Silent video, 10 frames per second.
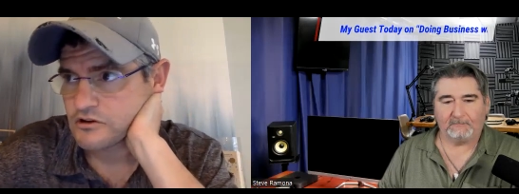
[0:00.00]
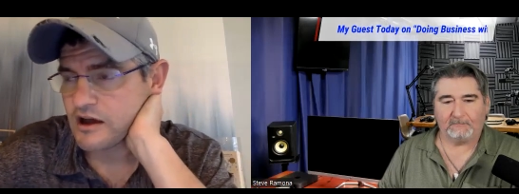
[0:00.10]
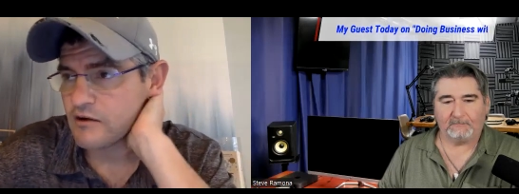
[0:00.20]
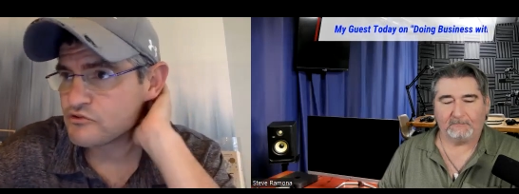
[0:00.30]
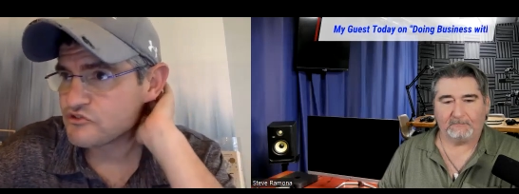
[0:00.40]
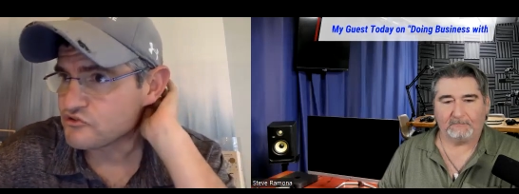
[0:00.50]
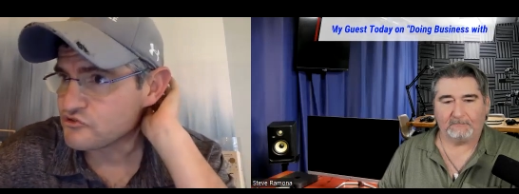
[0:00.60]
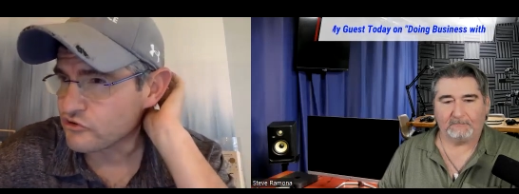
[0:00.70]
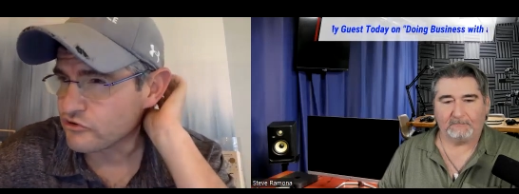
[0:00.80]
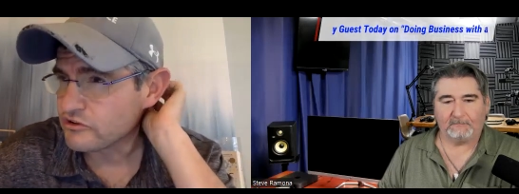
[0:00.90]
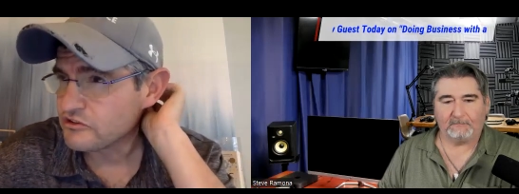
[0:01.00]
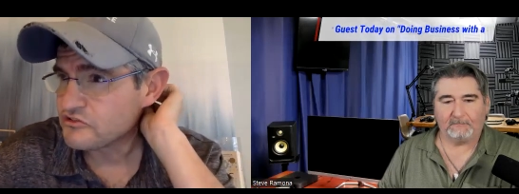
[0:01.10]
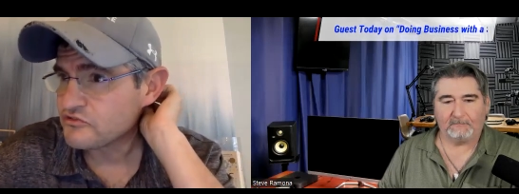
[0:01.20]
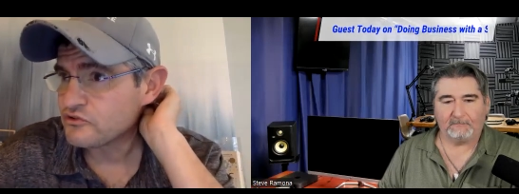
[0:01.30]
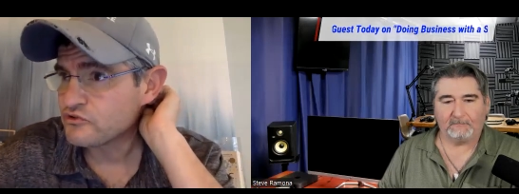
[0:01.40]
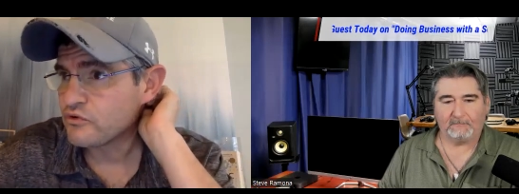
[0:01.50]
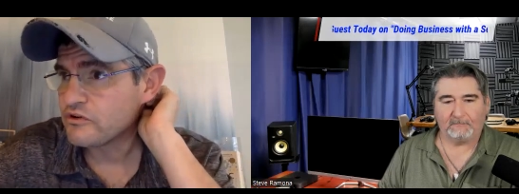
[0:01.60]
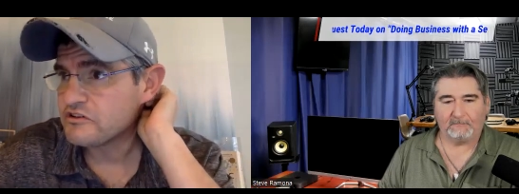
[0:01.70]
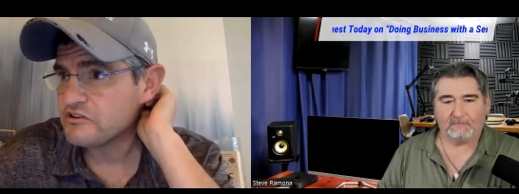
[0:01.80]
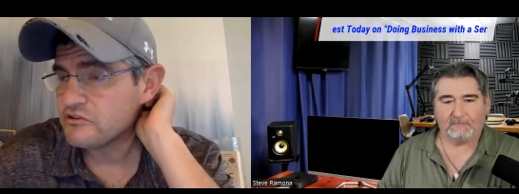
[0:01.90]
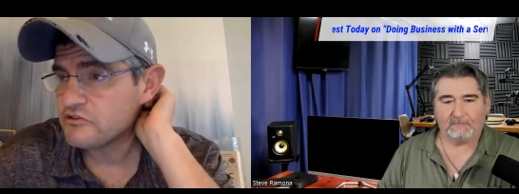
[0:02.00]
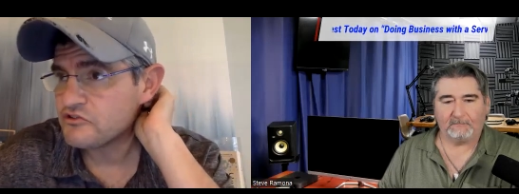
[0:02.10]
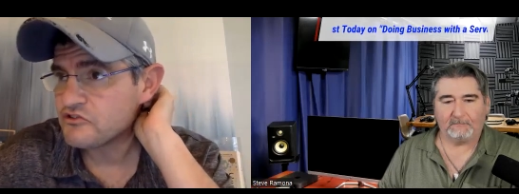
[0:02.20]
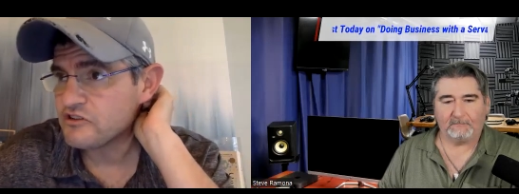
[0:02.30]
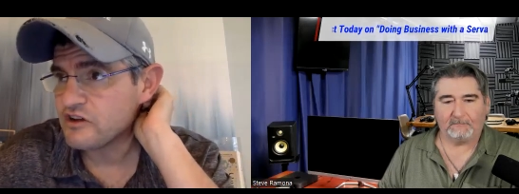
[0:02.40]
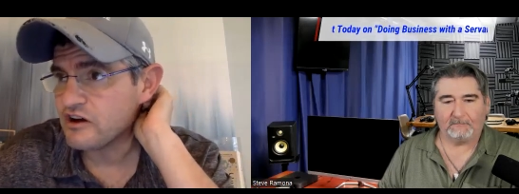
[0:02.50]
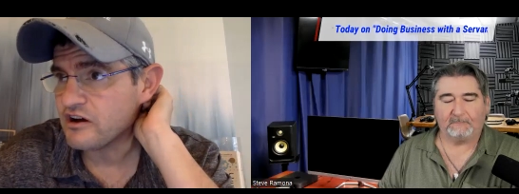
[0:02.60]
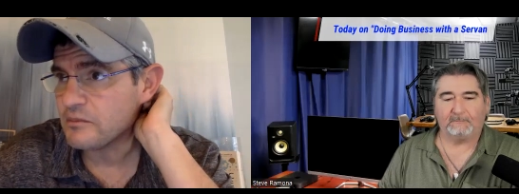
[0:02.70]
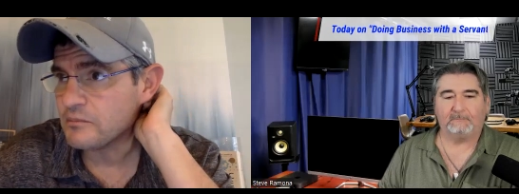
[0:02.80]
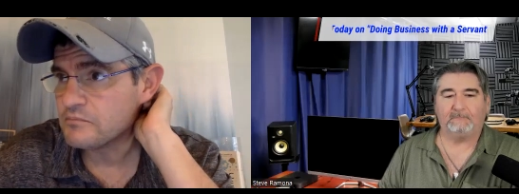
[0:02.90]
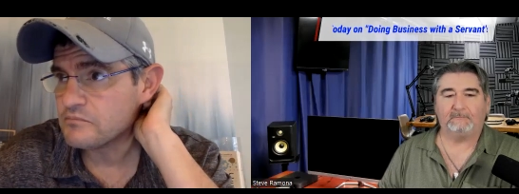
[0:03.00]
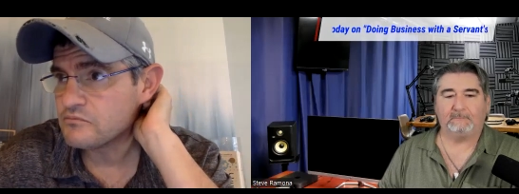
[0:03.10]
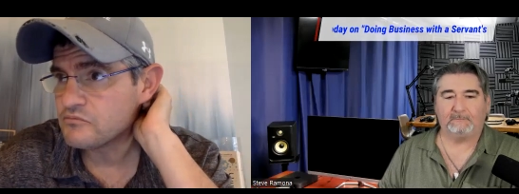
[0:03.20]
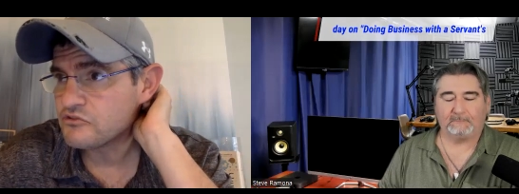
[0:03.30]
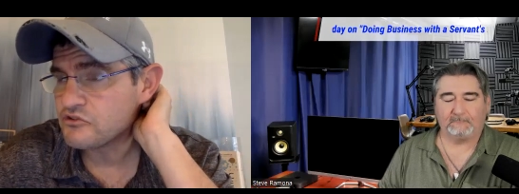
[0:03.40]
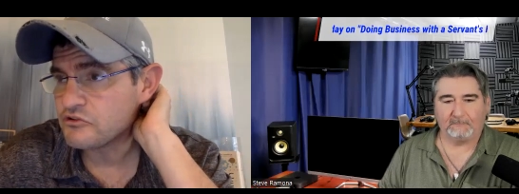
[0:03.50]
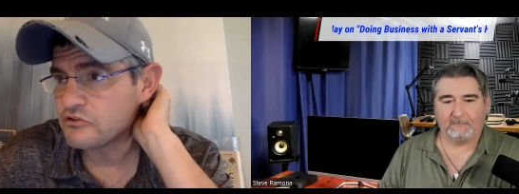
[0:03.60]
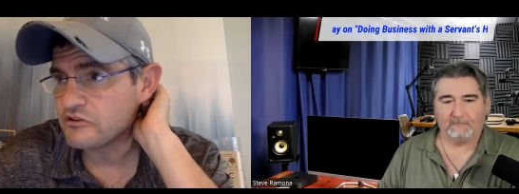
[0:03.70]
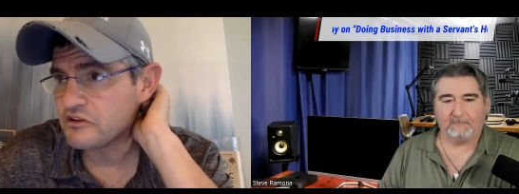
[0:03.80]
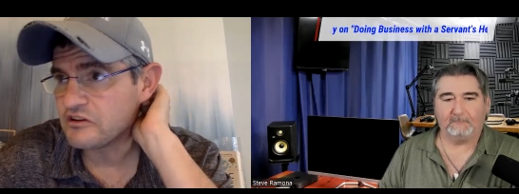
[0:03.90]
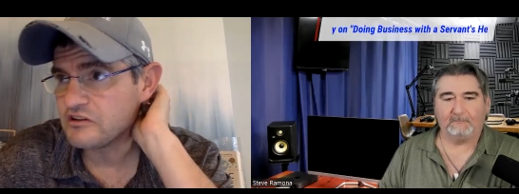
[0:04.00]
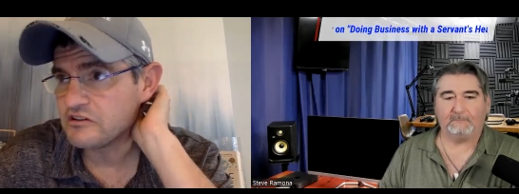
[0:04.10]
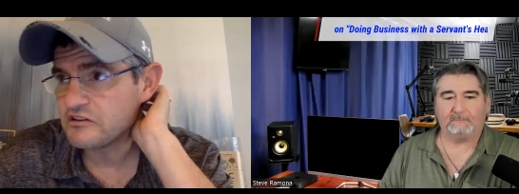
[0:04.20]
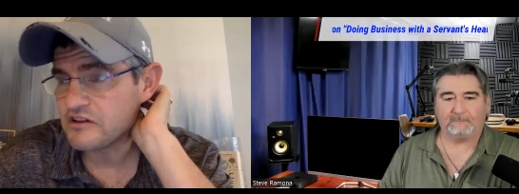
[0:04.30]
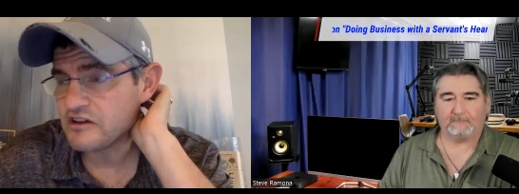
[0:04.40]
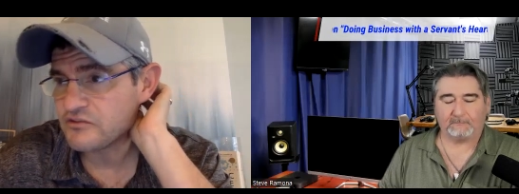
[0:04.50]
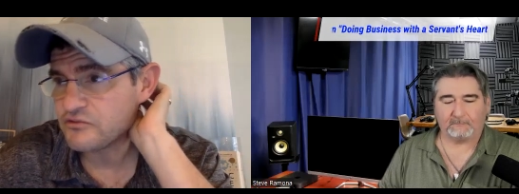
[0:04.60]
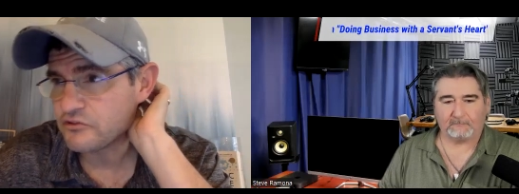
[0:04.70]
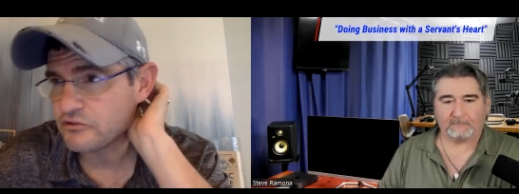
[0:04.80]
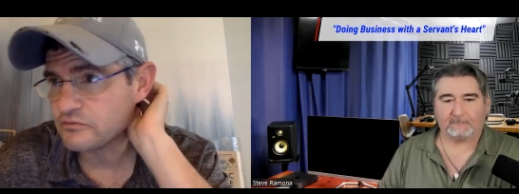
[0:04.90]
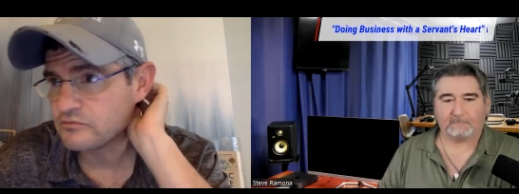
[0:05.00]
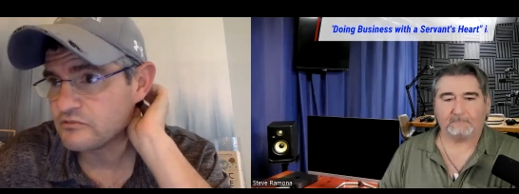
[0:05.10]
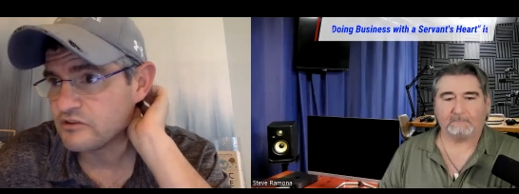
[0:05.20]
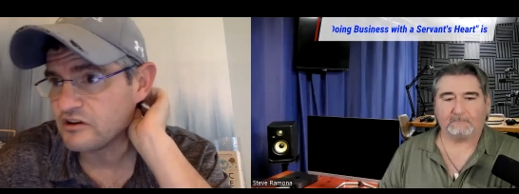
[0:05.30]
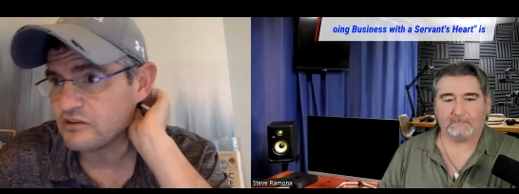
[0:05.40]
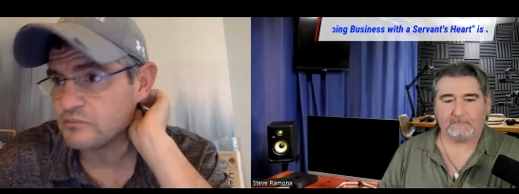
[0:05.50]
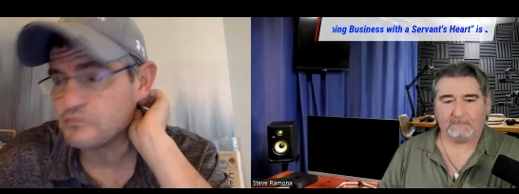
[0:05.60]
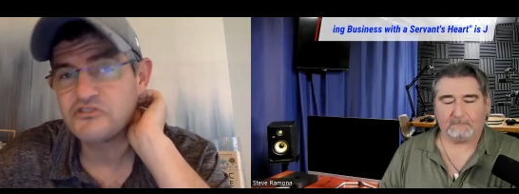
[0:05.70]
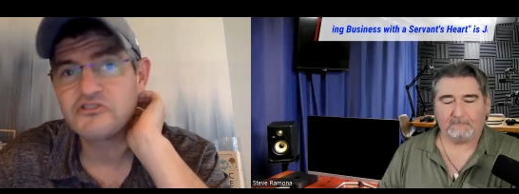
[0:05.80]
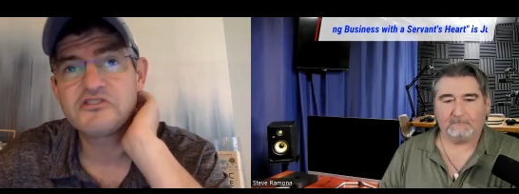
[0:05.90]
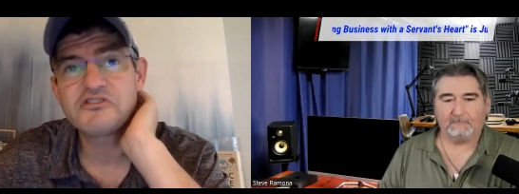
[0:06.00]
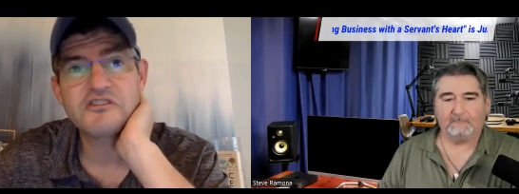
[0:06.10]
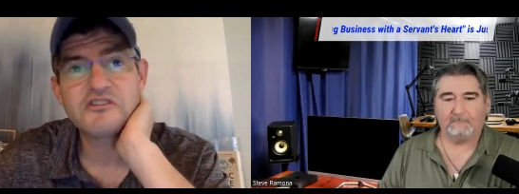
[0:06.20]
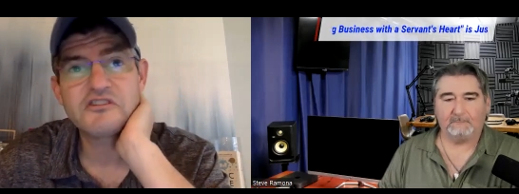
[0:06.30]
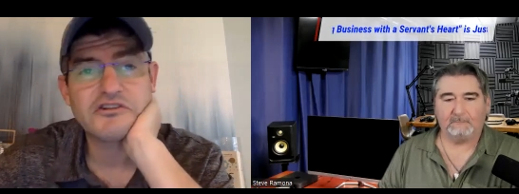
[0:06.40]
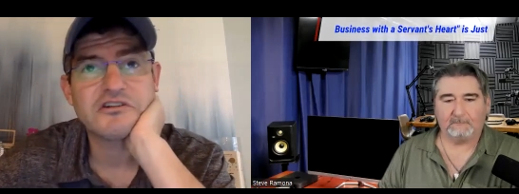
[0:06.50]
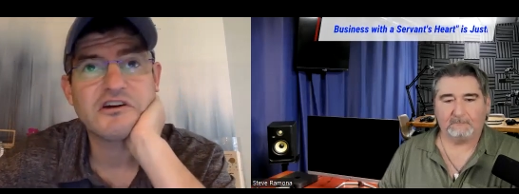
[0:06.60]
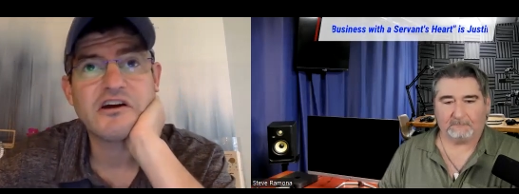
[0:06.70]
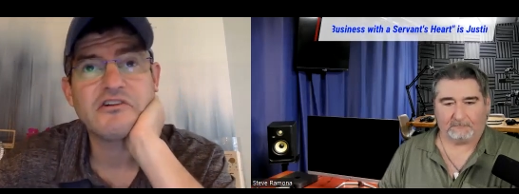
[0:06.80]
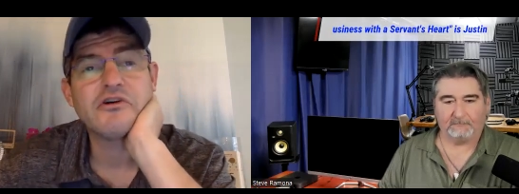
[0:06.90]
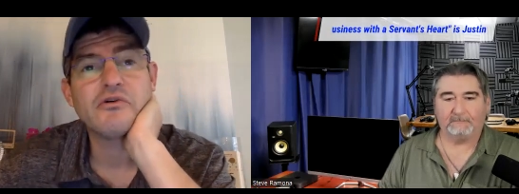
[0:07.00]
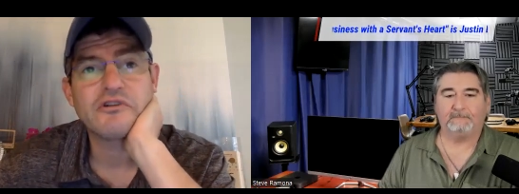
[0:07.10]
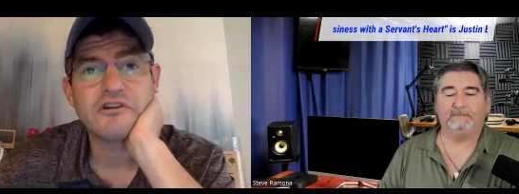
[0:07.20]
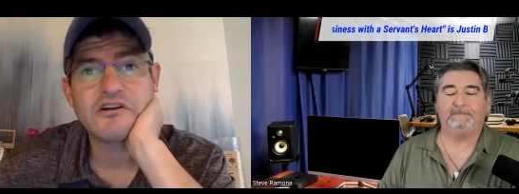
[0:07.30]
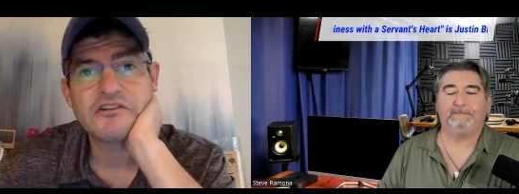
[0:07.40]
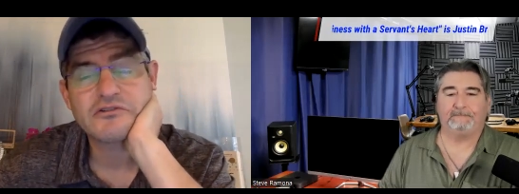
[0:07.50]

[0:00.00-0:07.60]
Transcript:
Speaker 1: I was a journalist for 20 years. Um, so you don't get into that for uh, business stuff. Like I don't know what an S